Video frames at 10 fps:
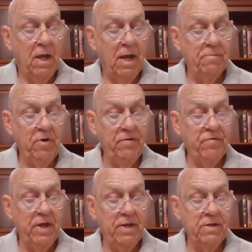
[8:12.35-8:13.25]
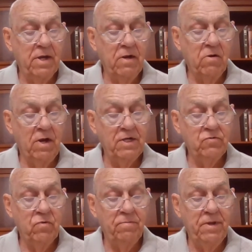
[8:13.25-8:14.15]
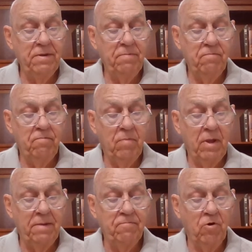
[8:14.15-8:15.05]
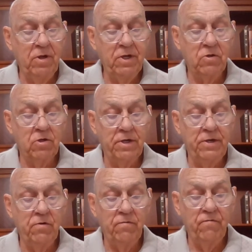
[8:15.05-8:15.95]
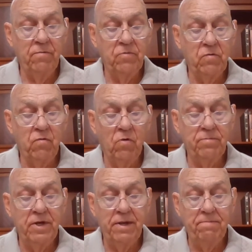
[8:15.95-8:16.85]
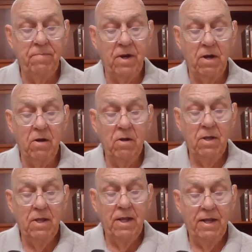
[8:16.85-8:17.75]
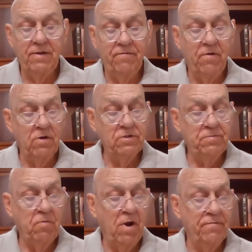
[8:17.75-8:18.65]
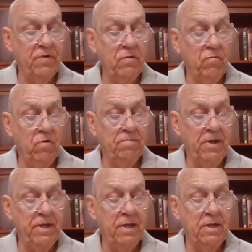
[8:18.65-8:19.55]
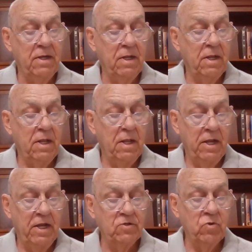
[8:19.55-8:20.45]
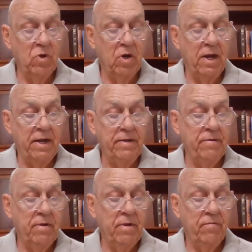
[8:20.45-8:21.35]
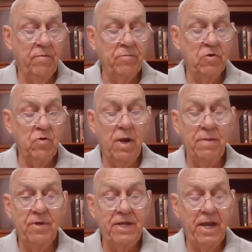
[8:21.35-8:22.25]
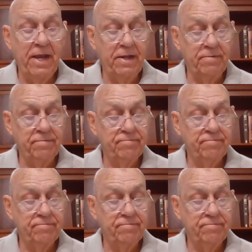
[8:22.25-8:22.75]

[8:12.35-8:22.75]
I believe the Antichrist will be a political leader from the Roman Empire, and the false prophet will be an Israelite from the tribe of Dan.